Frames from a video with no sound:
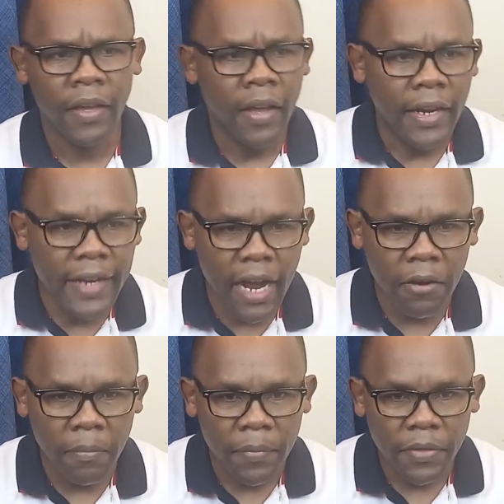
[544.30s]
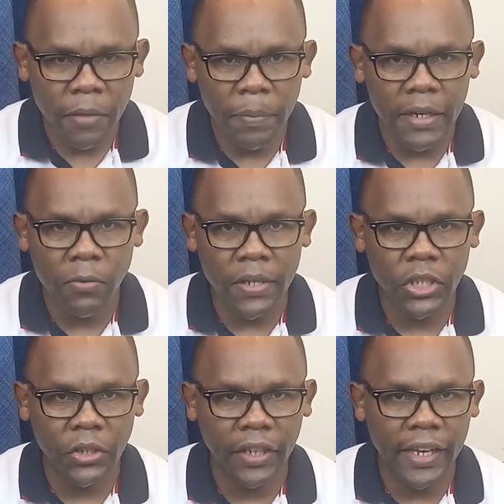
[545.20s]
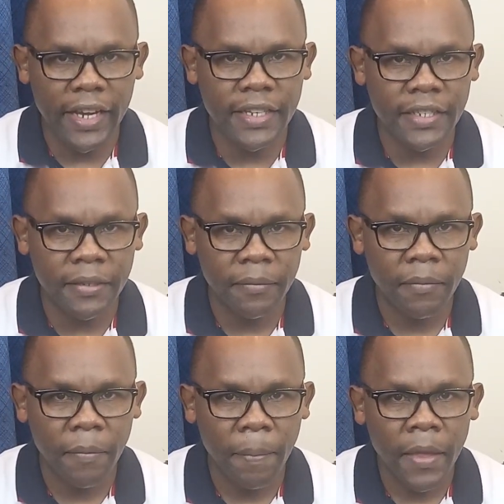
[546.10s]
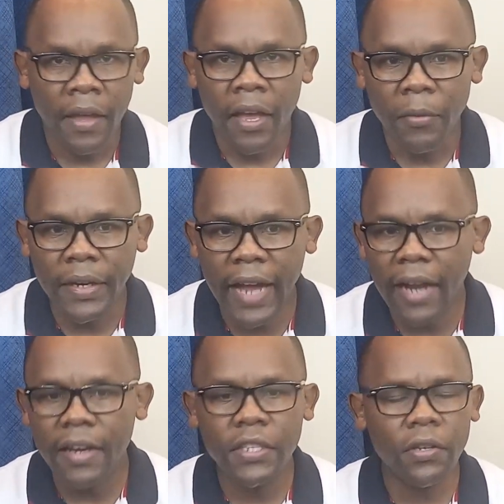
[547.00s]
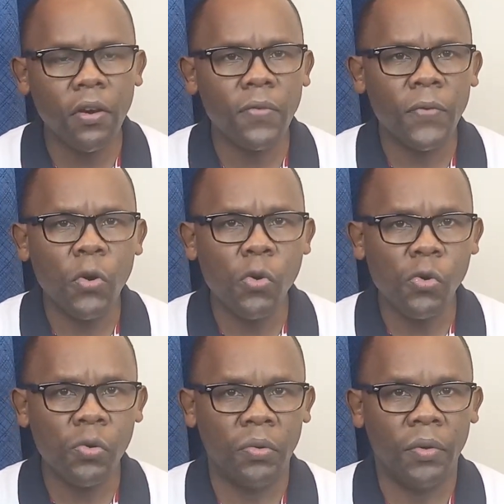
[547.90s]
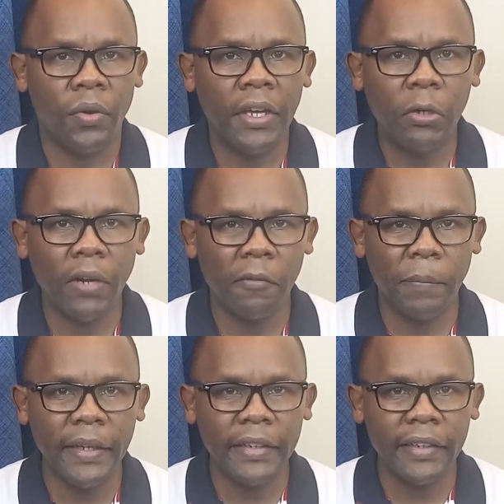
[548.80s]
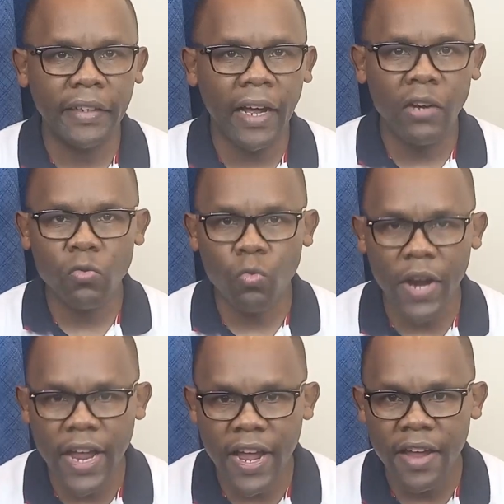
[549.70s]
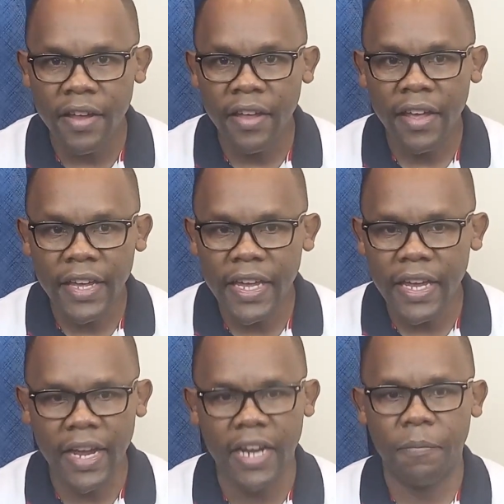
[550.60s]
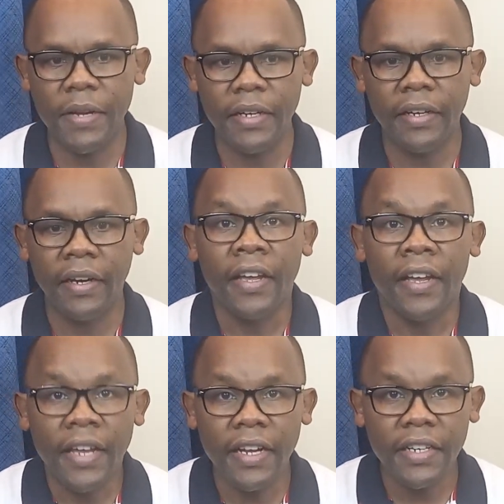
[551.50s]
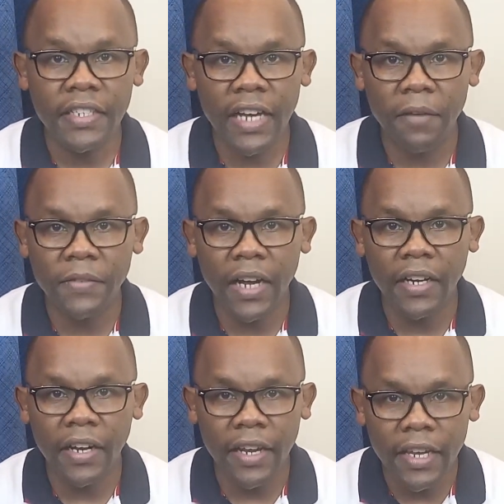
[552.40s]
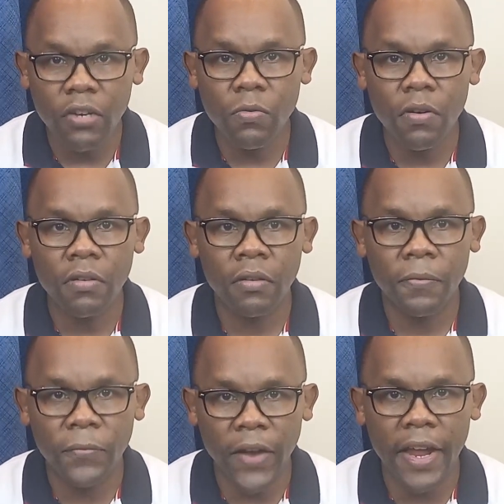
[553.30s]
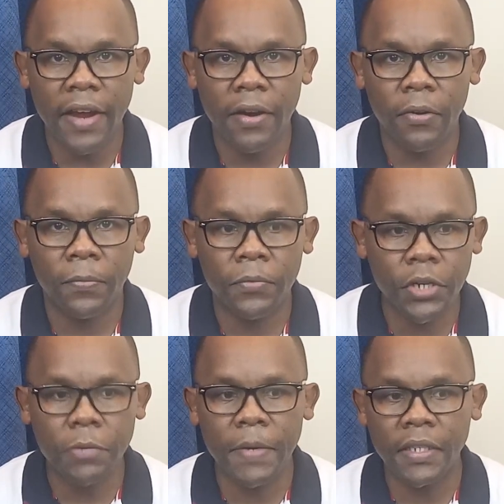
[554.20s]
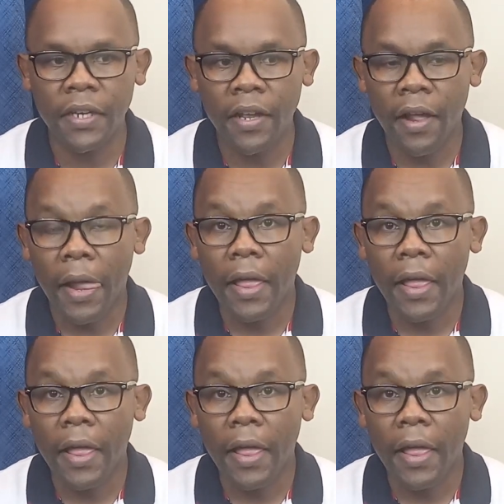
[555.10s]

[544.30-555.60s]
Now, the big question is, regardless of who he could have been and where he had been, he deserved an equal fare of treatment,